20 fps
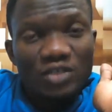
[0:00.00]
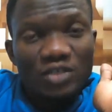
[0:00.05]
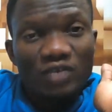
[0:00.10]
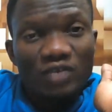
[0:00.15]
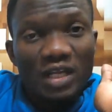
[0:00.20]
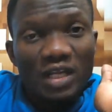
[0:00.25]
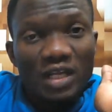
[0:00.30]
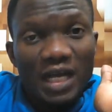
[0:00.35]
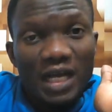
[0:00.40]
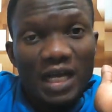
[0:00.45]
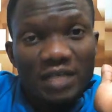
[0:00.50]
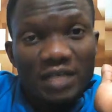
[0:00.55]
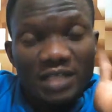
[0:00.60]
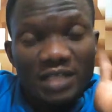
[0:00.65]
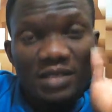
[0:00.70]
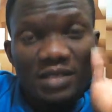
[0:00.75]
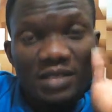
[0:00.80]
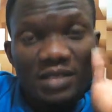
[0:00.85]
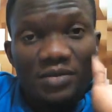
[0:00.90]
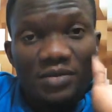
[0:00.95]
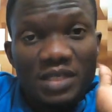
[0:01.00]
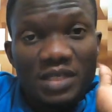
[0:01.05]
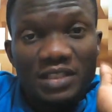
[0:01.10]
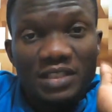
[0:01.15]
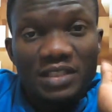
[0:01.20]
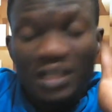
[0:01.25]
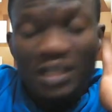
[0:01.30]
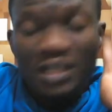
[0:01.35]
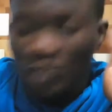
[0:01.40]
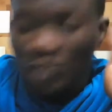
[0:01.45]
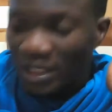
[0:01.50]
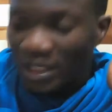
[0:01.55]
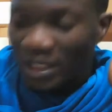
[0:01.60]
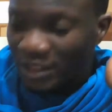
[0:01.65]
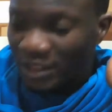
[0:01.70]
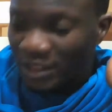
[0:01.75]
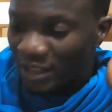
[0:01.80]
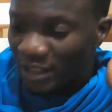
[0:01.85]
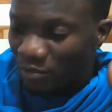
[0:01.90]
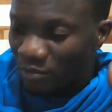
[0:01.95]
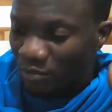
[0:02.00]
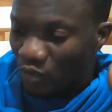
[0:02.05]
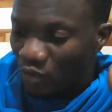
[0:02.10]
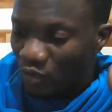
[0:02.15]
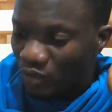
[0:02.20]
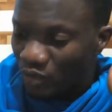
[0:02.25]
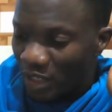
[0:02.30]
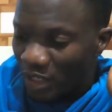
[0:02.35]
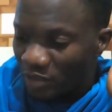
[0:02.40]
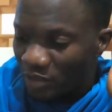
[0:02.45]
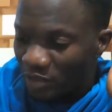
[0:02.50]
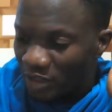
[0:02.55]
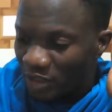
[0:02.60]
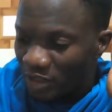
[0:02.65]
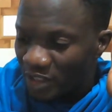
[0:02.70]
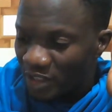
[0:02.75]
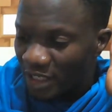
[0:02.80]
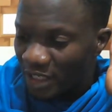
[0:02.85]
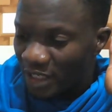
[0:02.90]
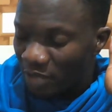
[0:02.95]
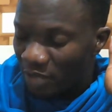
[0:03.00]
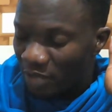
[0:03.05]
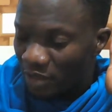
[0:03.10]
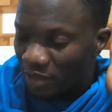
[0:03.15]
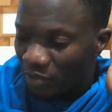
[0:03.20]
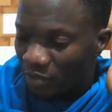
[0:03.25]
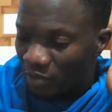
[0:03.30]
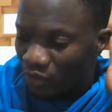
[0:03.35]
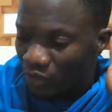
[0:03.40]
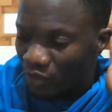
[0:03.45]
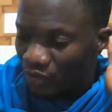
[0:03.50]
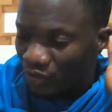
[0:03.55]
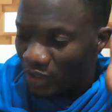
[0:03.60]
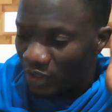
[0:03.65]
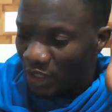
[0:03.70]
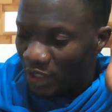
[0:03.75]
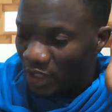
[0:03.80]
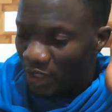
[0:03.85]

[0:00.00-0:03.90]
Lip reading: of our lives are the things that we are scared about the most.